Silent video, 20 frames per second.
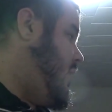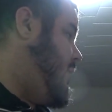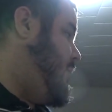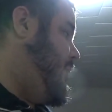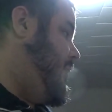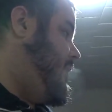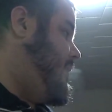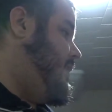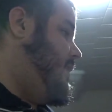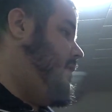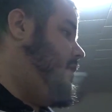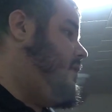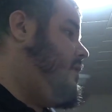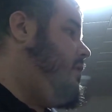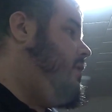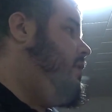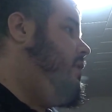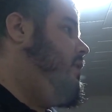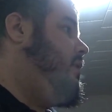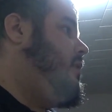Not a big deal.
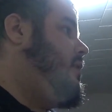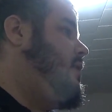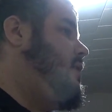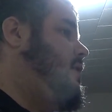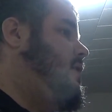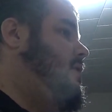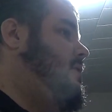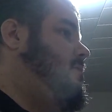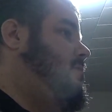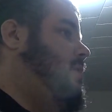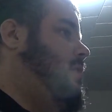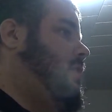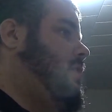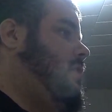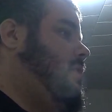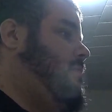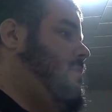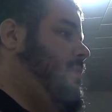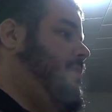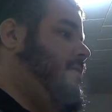But it
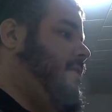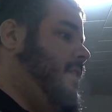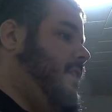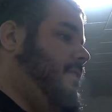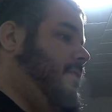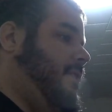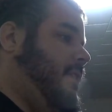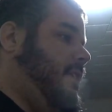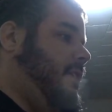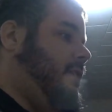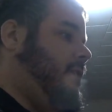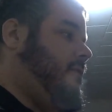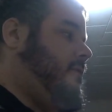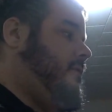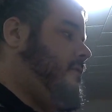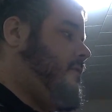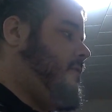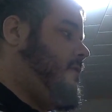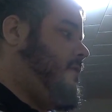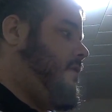could be a funny
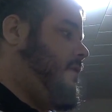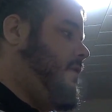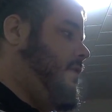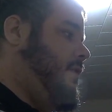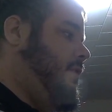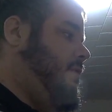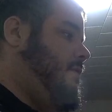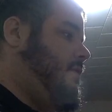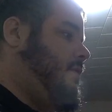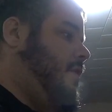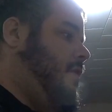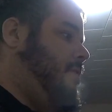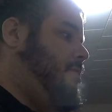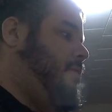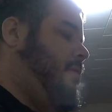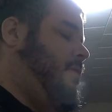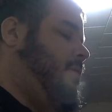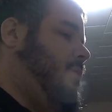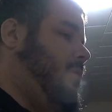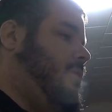video. You know, the
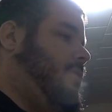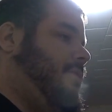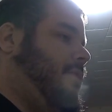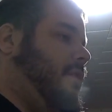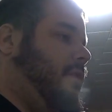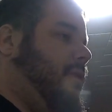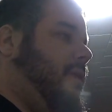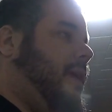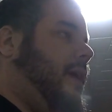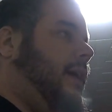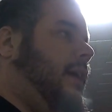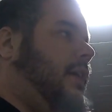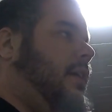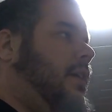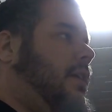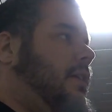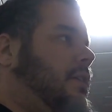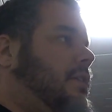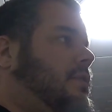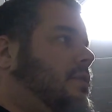GoPro goes for a while
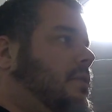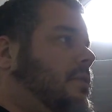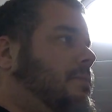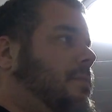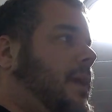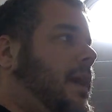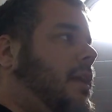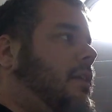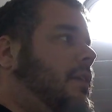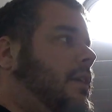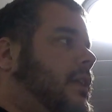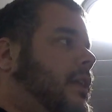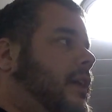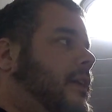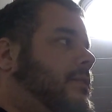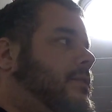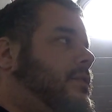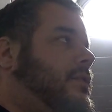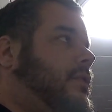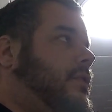on its own battery
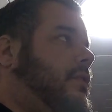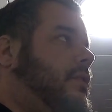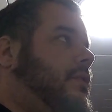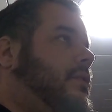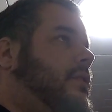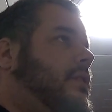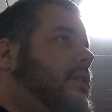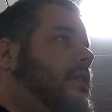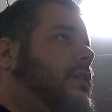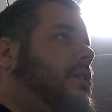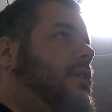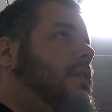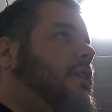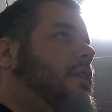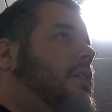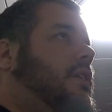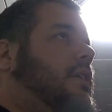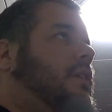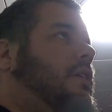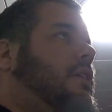life, so
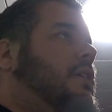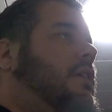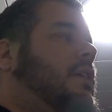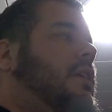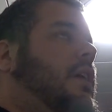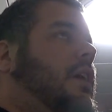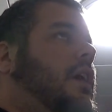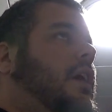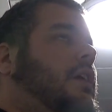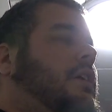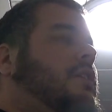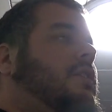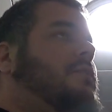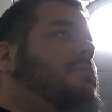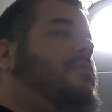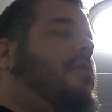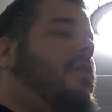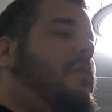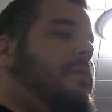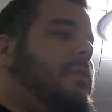I
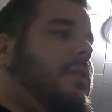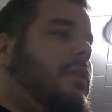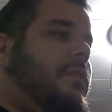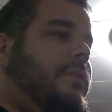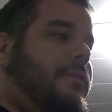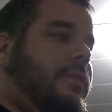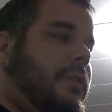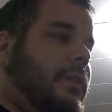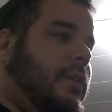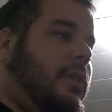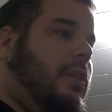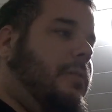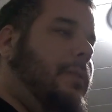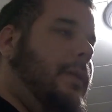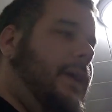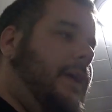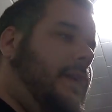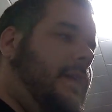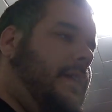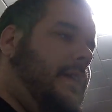could probably go for a little
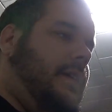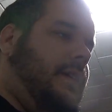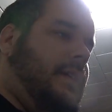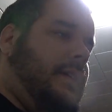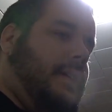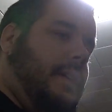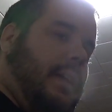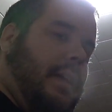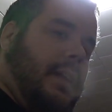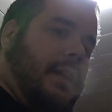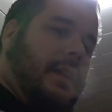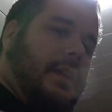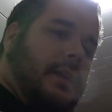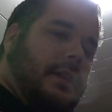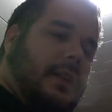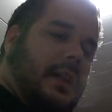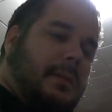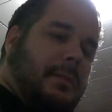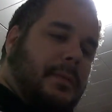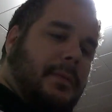bit,
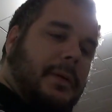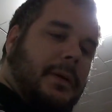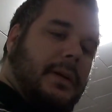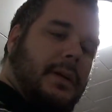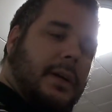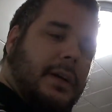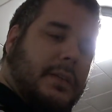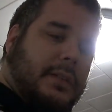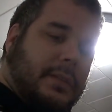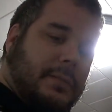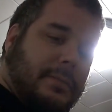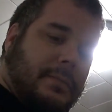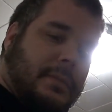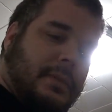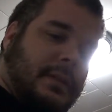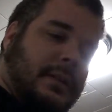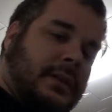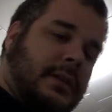and that'd be pretty awesome.